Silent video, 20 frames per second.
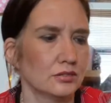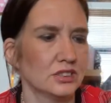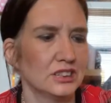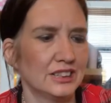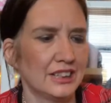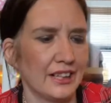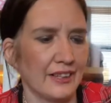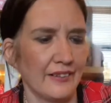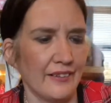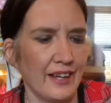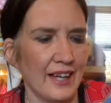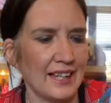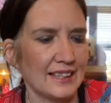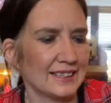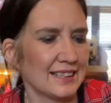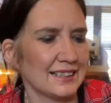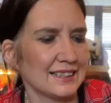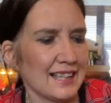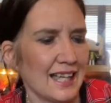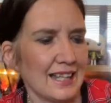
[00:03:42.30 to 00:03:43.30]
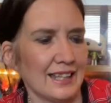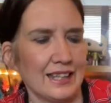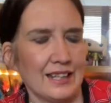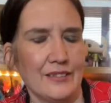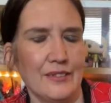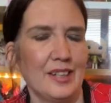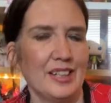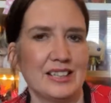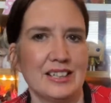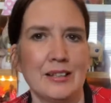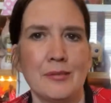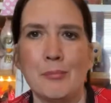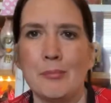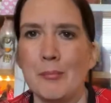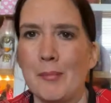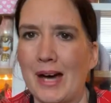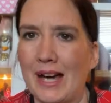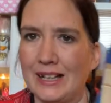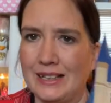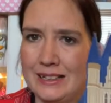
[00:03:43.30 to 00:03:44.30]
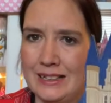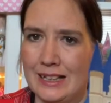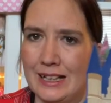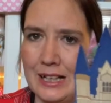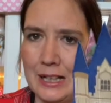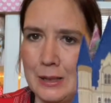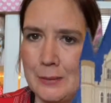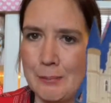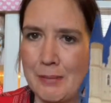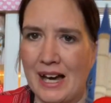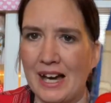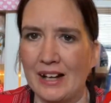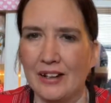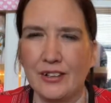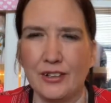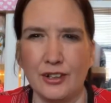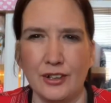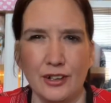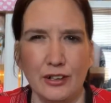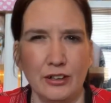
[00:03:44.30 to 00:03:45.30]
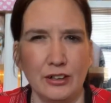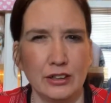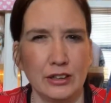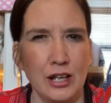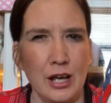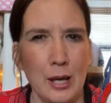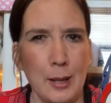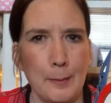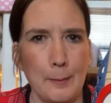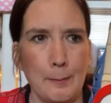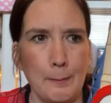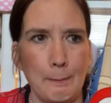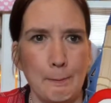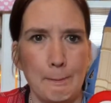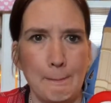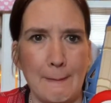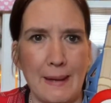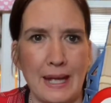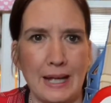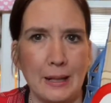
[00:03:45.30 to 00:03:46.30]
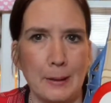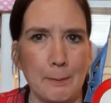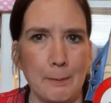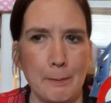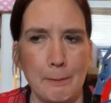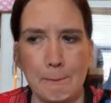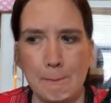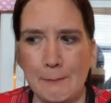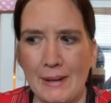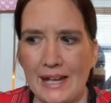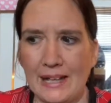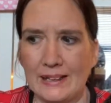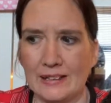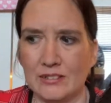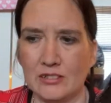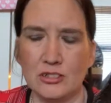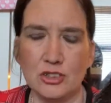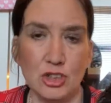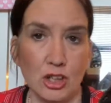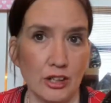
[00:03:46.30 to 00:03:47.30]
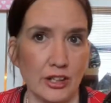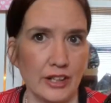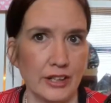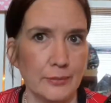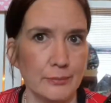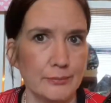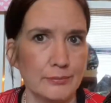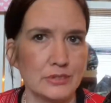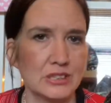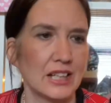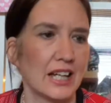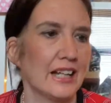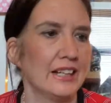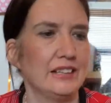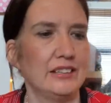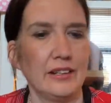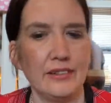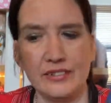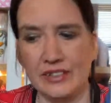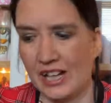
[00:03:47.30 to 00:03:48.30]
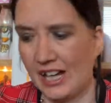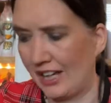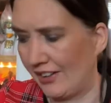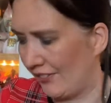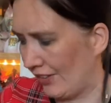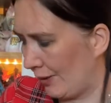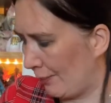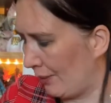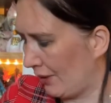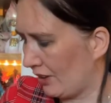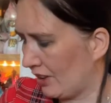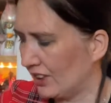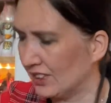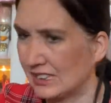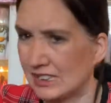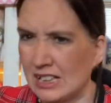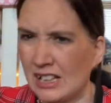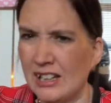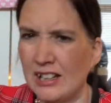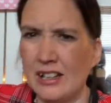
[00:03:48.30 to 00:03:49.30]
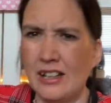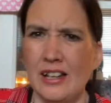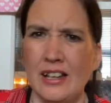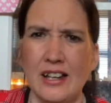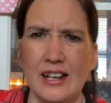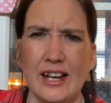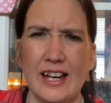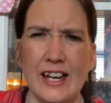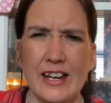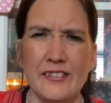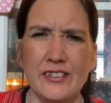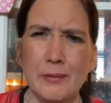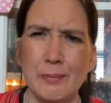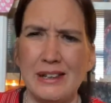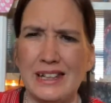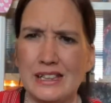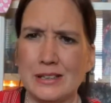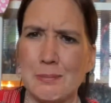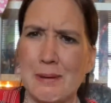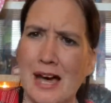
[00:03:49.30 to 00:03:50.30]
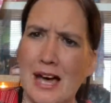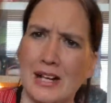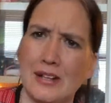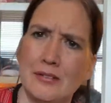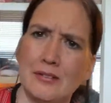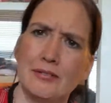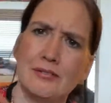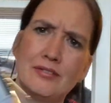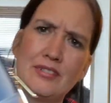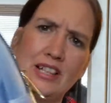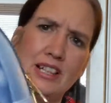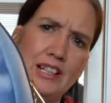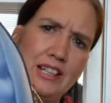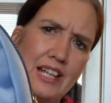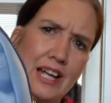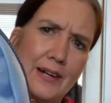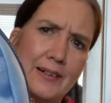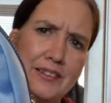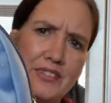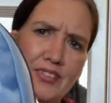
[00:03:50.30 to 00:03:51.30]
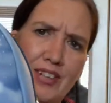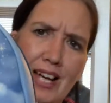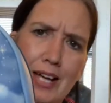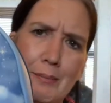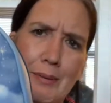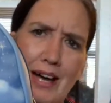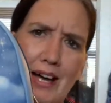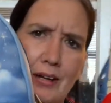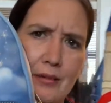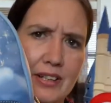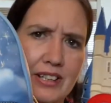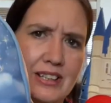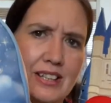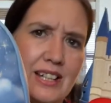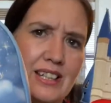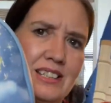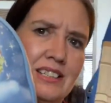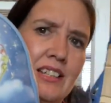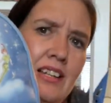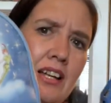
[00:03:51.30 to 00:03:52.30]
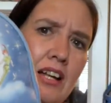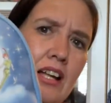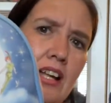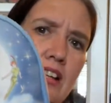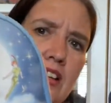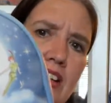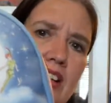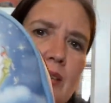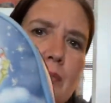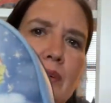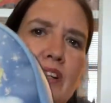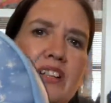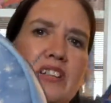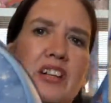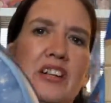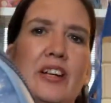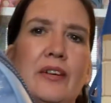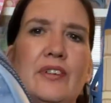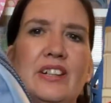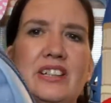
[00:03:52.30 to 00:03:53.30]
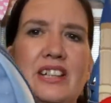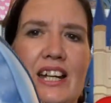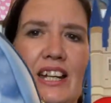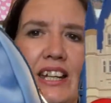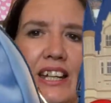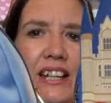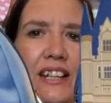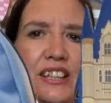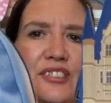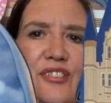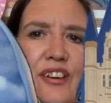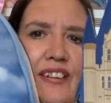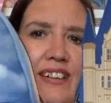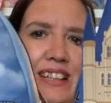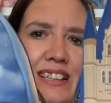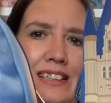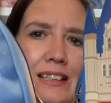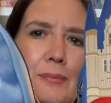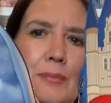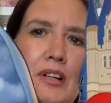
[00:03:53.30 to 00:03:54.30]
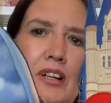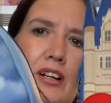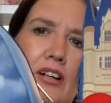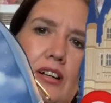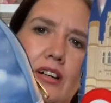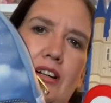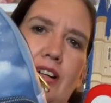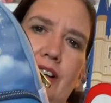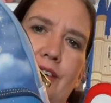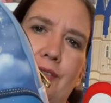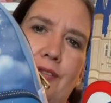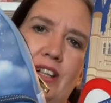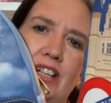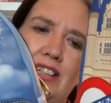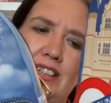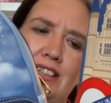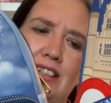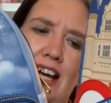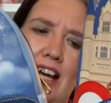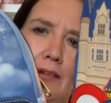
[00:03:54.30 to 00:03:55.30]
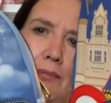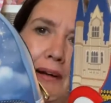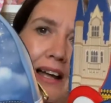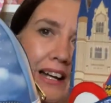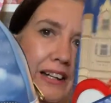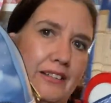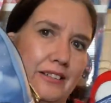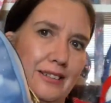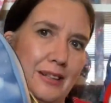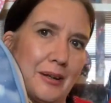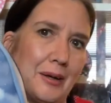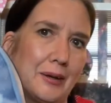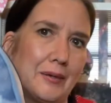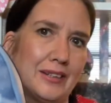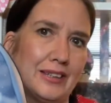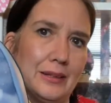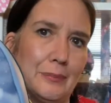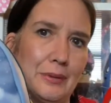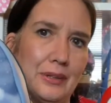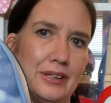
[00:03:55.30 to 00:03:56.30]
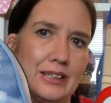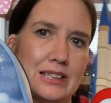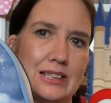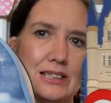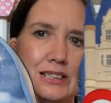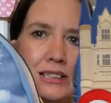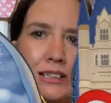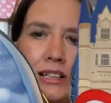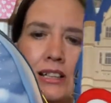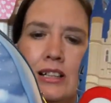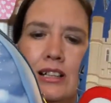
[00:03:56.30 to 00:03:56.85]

So as I said, there is a matching bag called Big Ben Chimes. I don't have it because I have the Peter Pan Loungefly bag, which has London Bridge on it, which I think is very similar, and which I plan to go with the boots,